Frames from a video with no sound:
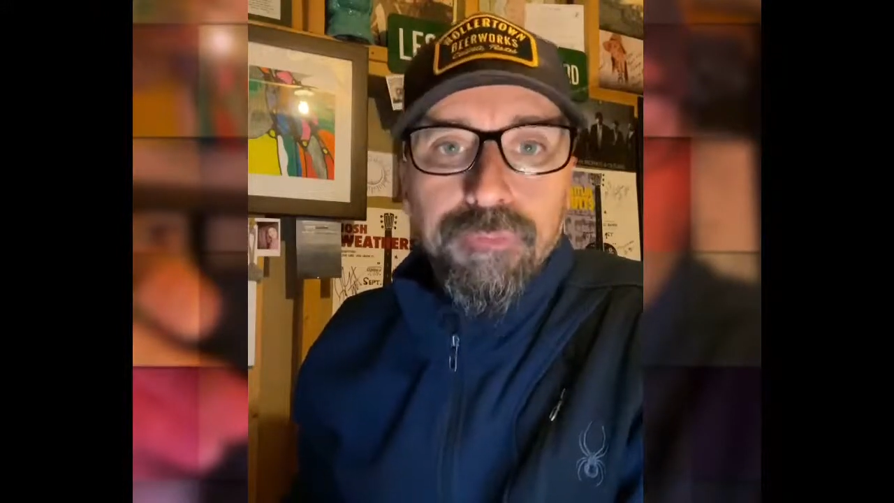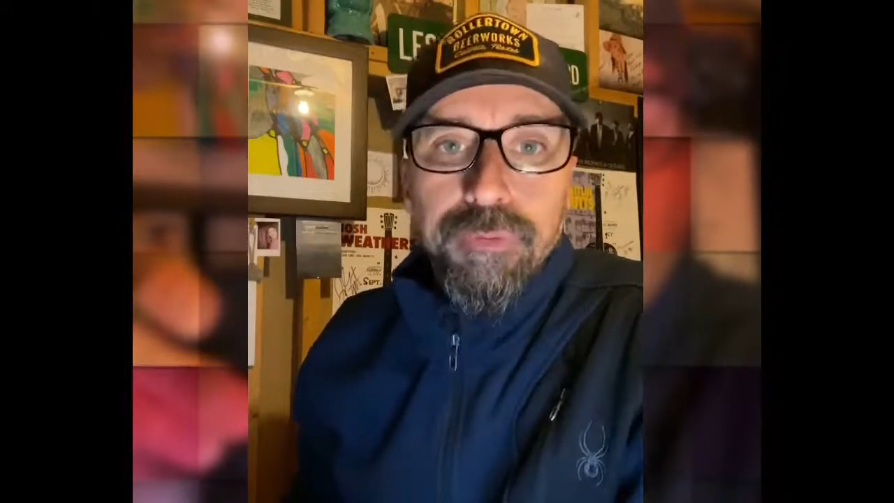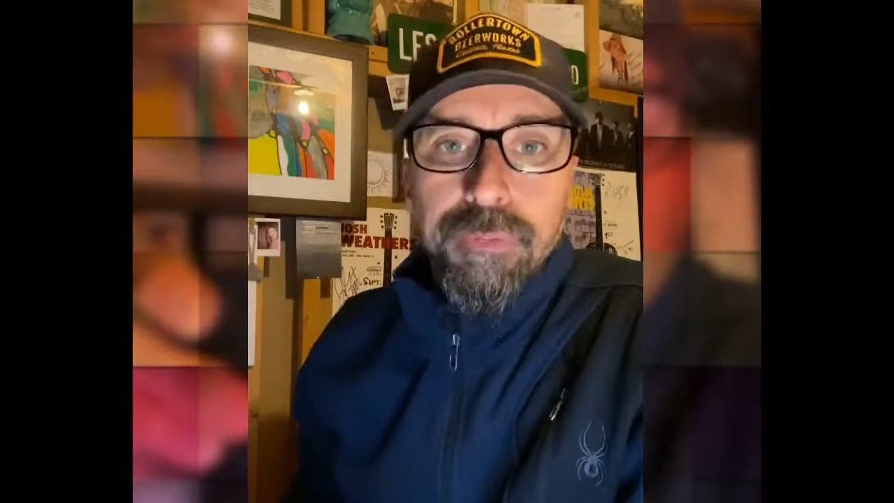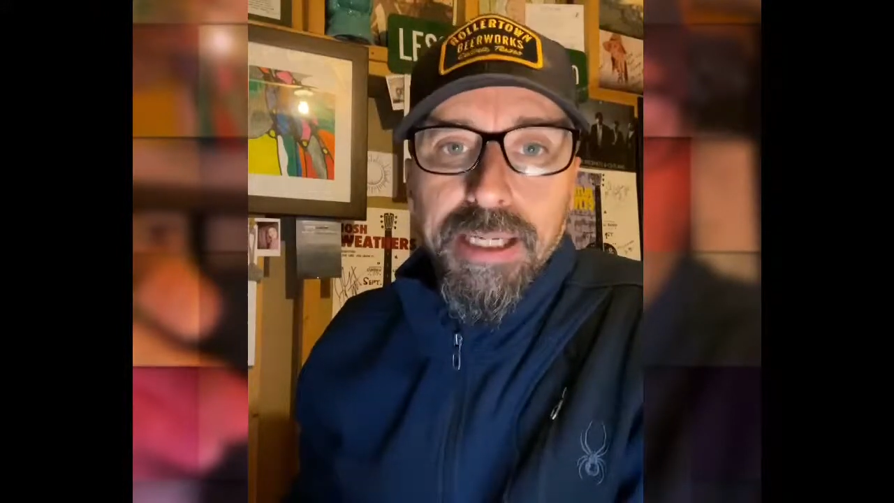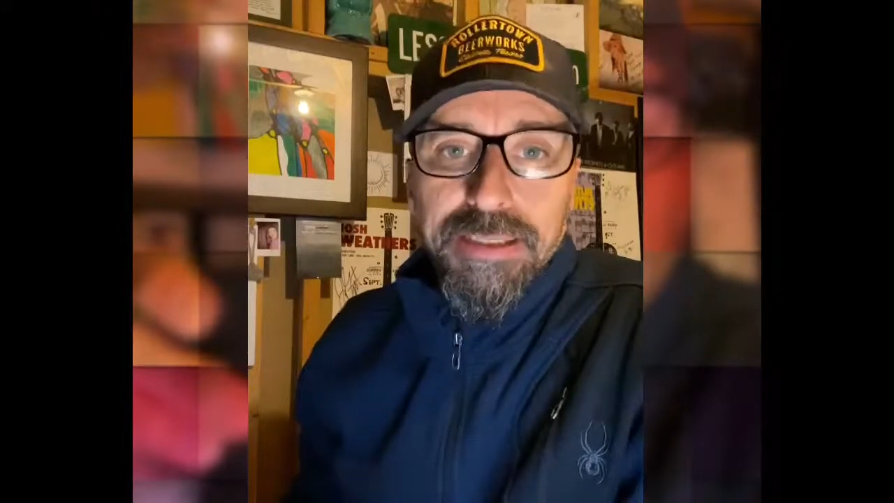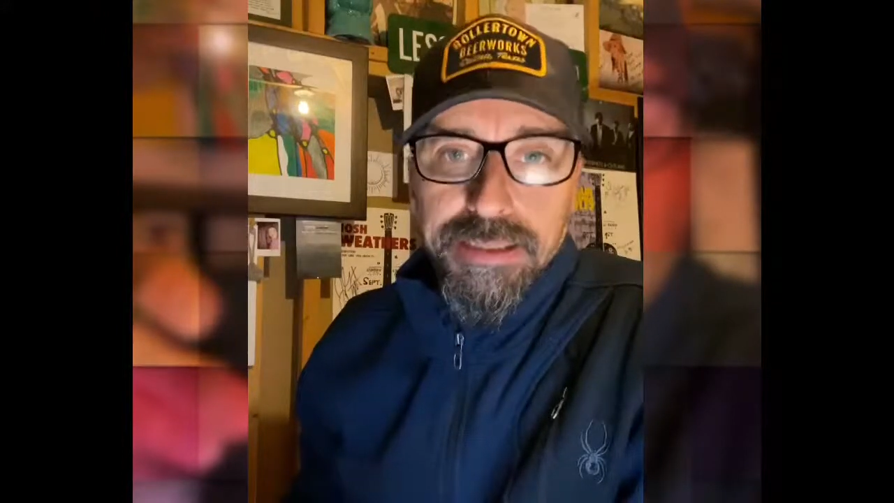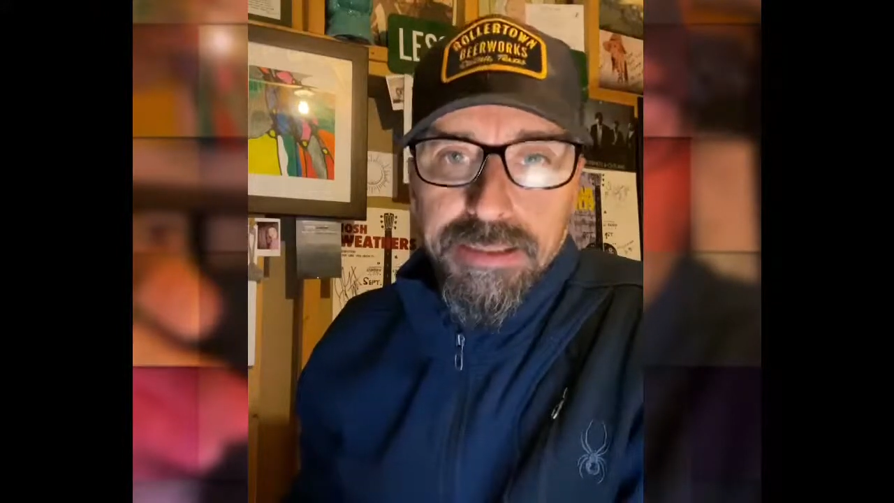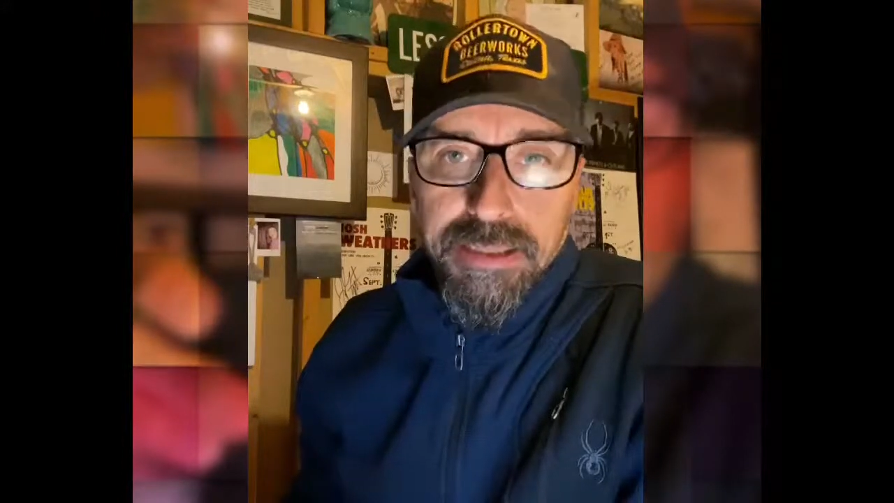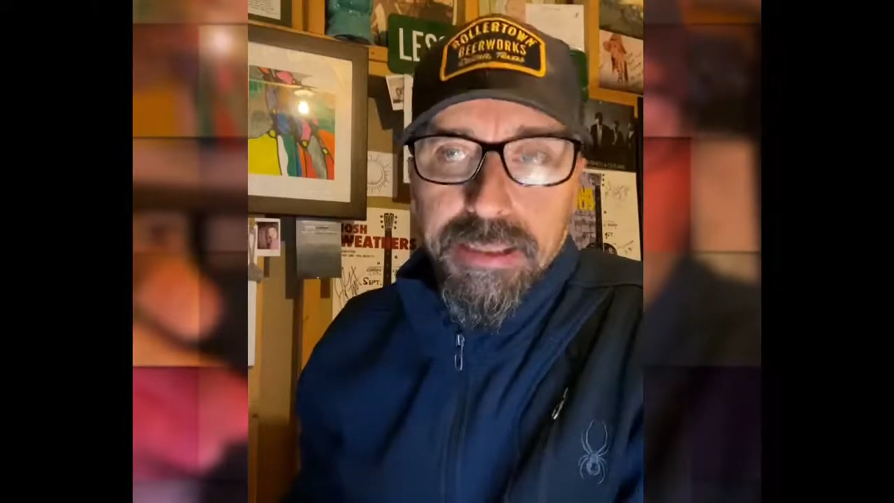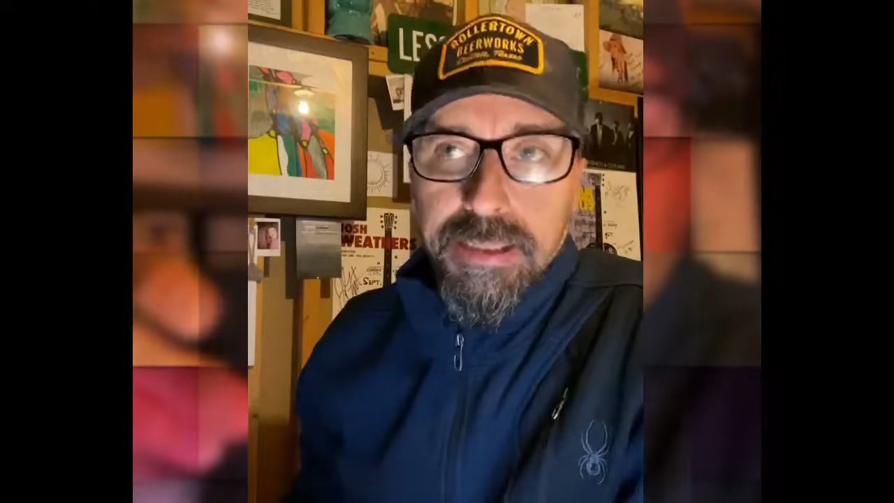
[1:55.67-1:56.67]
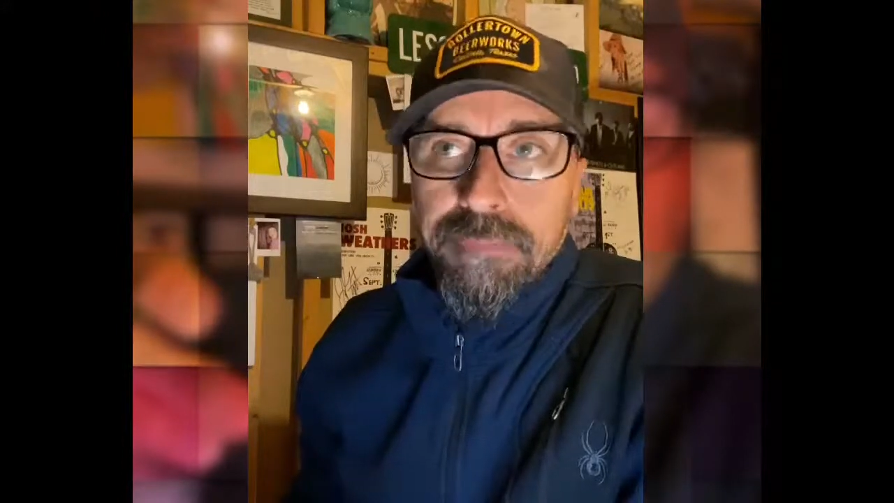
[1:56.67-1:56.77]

for my son.